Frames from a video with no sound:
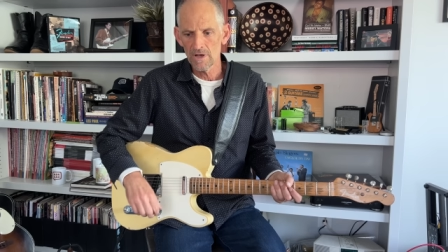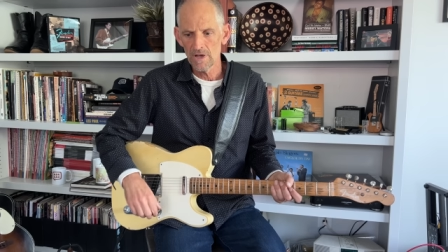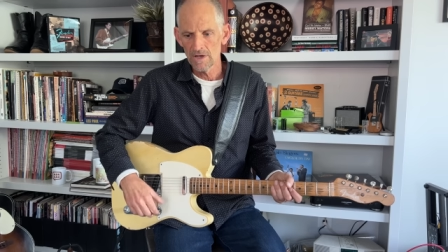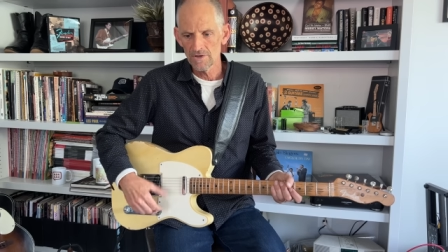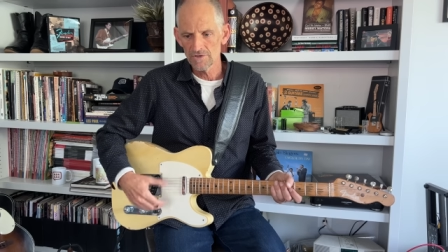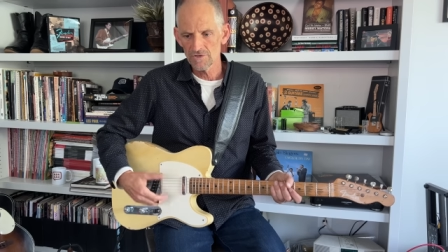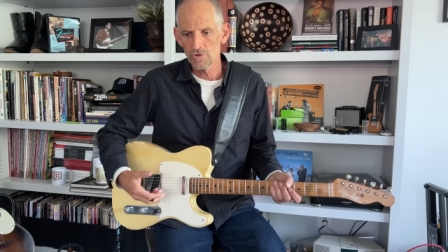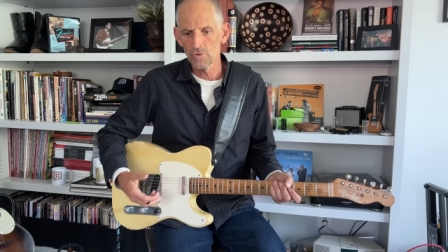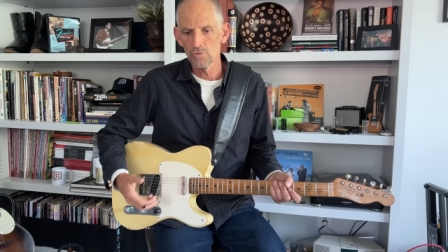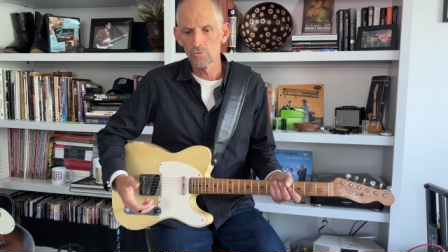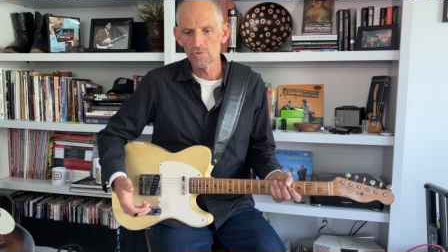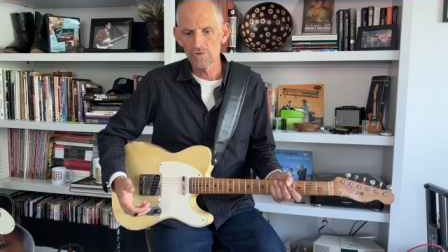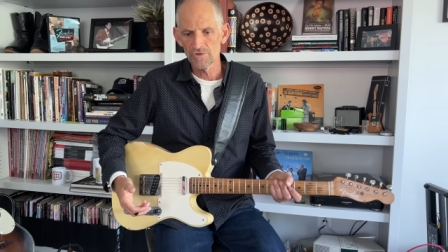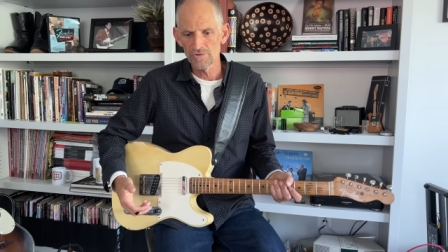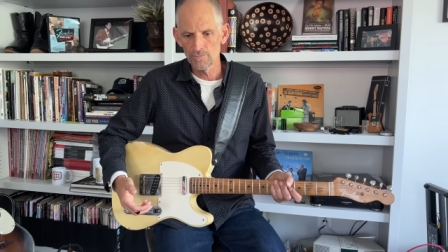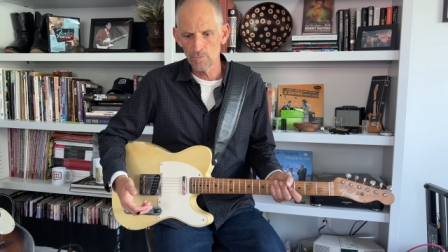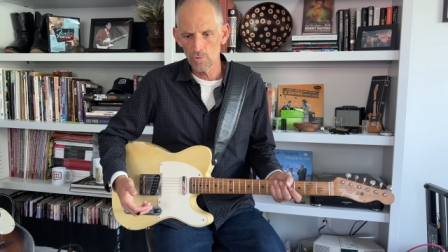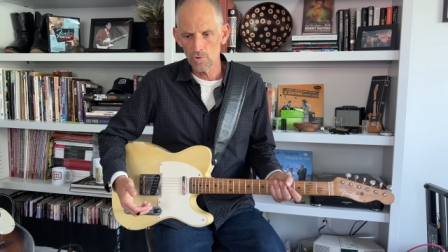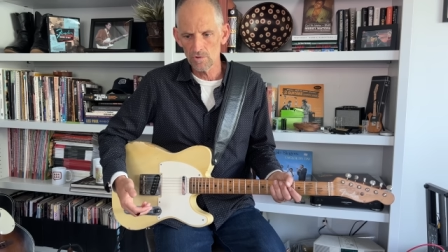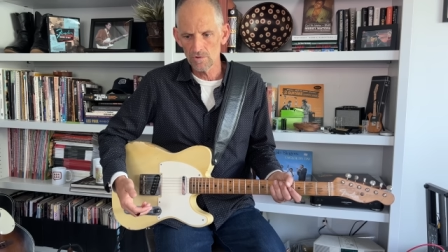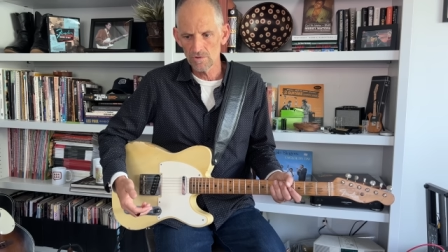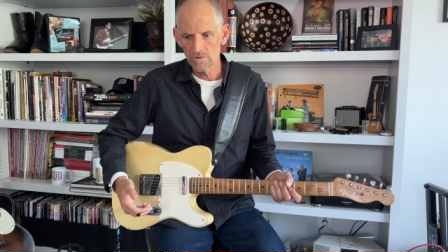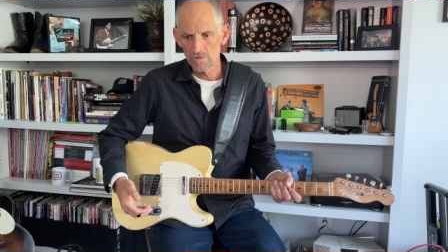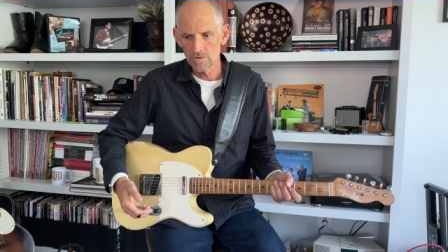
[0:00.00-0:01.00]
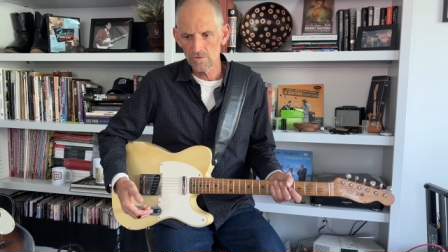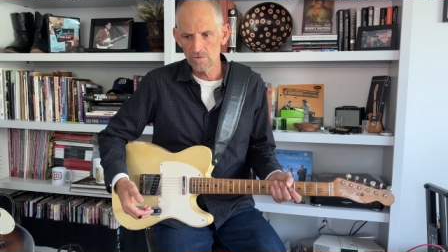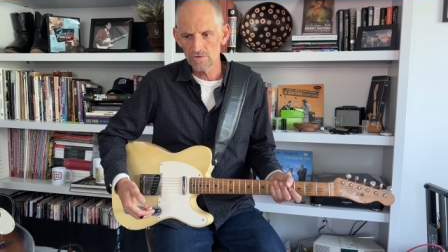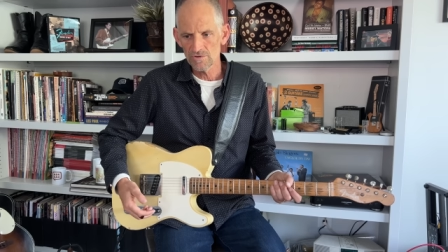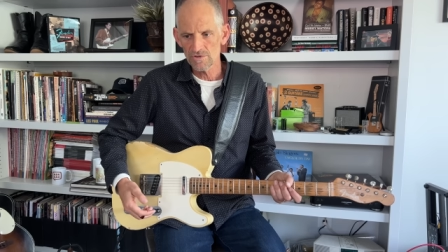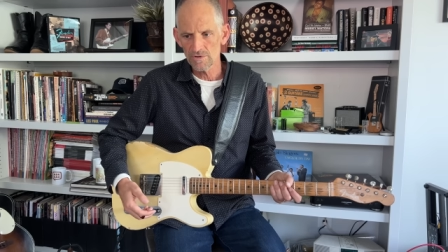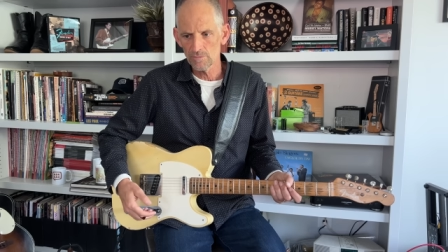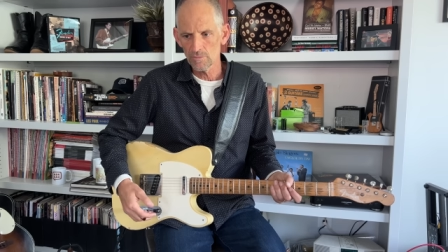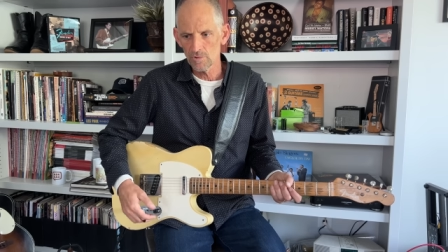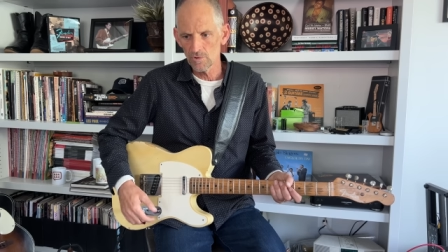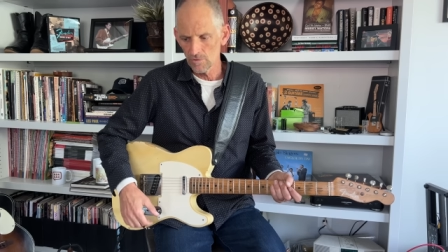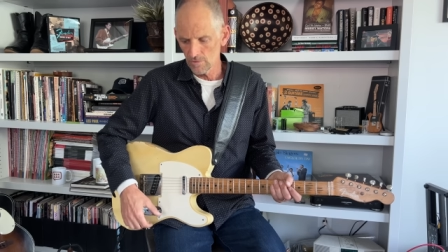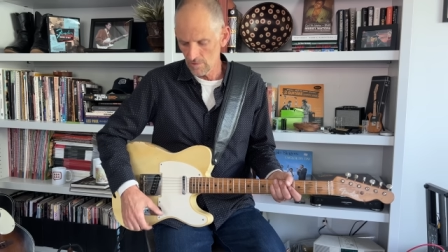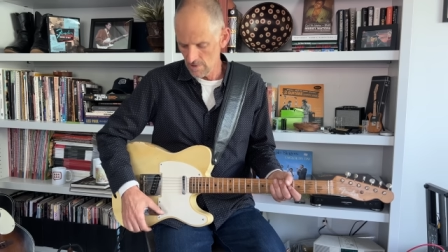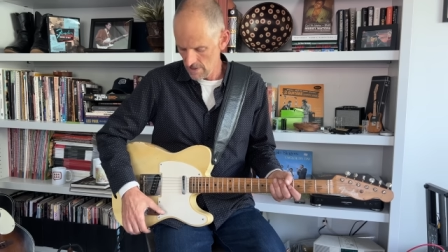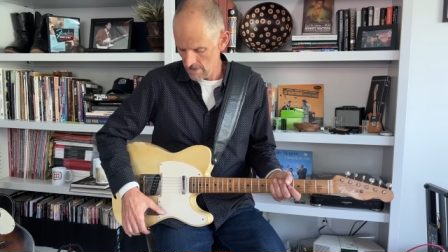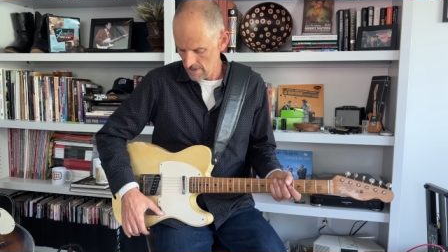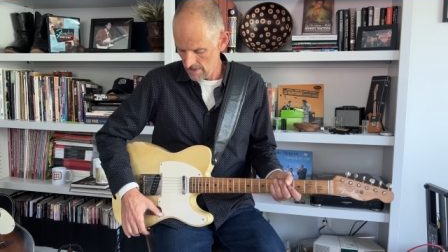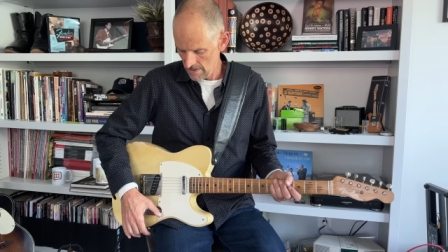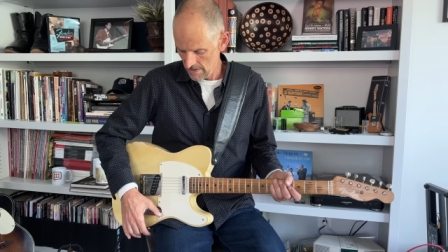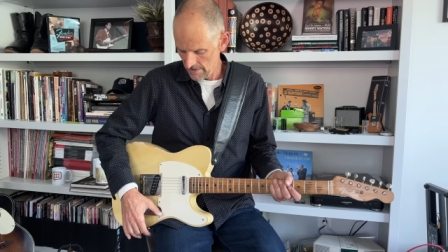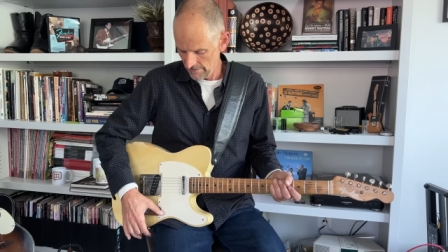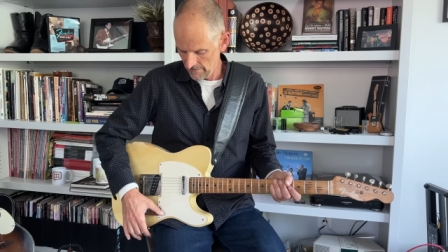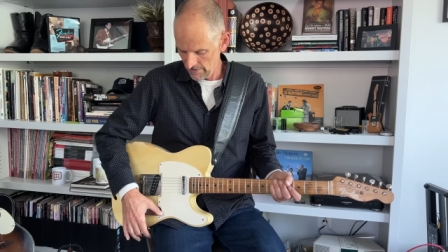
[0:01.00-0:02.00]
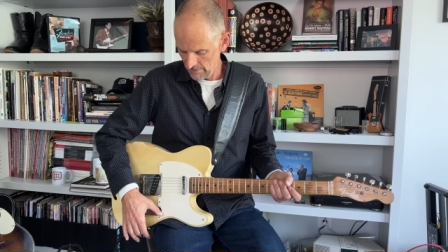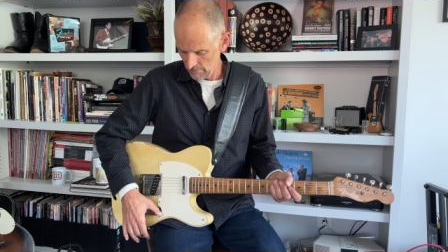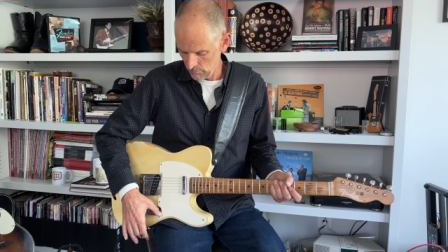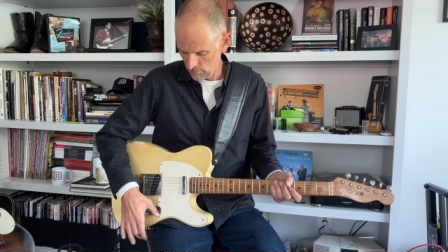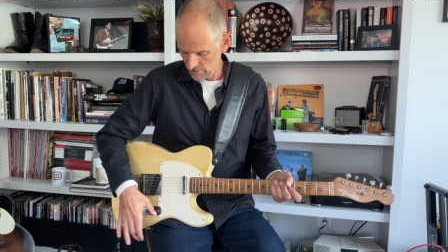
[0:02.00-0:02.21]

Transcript: so it was more usable and it,